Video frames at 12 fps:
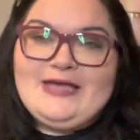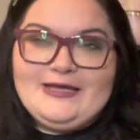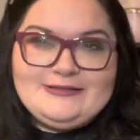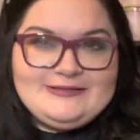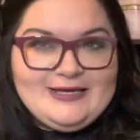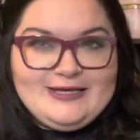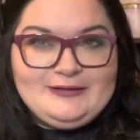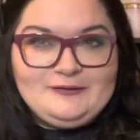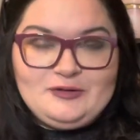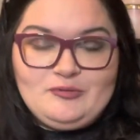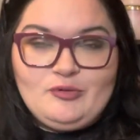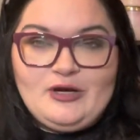I had taken a
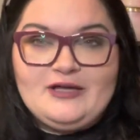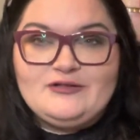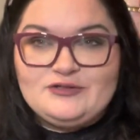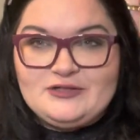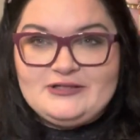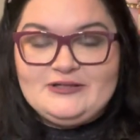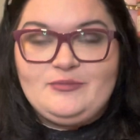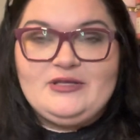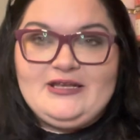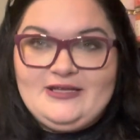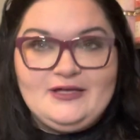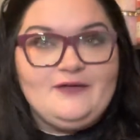little break during the
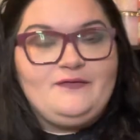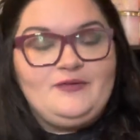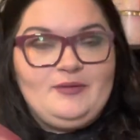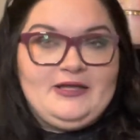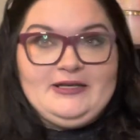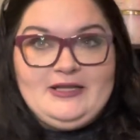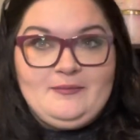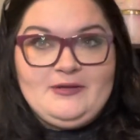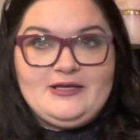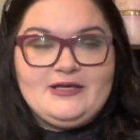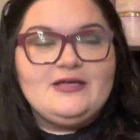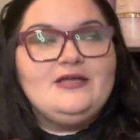beginning of the
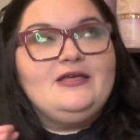pandemic